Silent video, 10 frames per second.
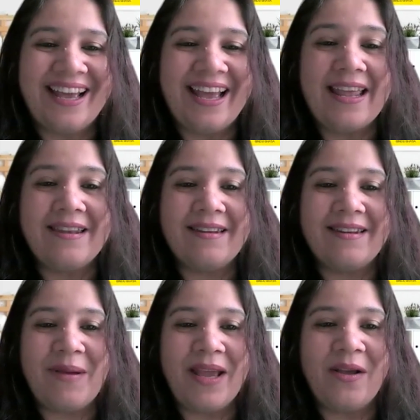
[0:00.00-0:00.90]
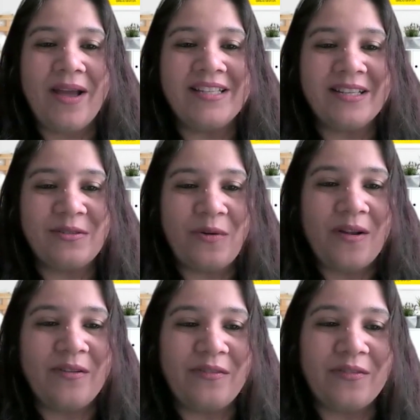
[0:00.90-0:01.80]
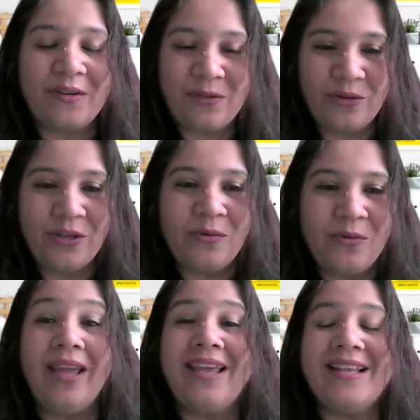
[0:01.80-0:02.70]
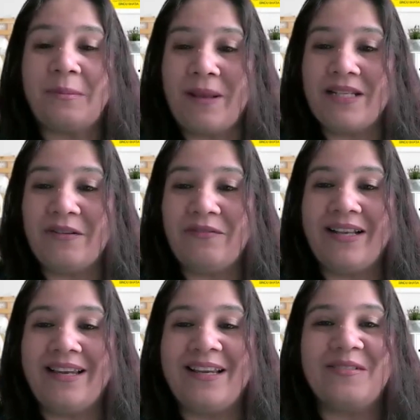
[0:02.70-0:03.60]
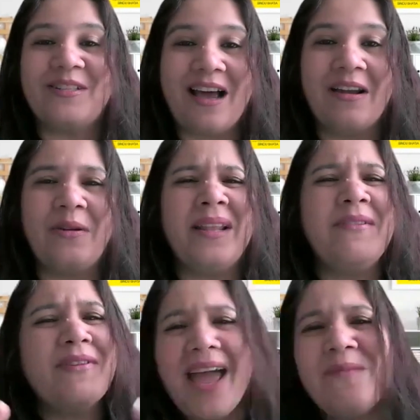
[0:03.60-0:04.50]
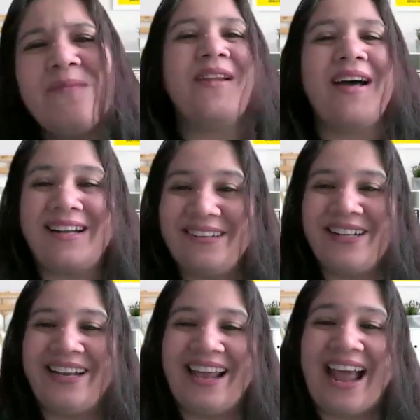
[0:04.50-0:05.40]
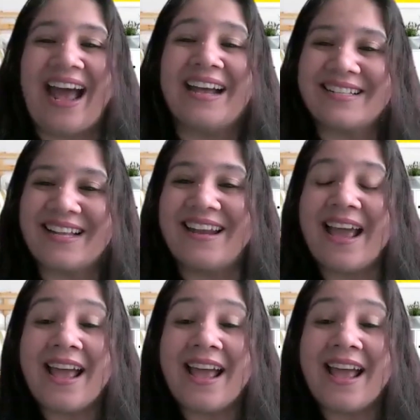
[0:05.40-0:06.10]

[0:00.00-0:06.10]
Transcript: And my question to all of to you is specifically to start with, why productivity hacks, and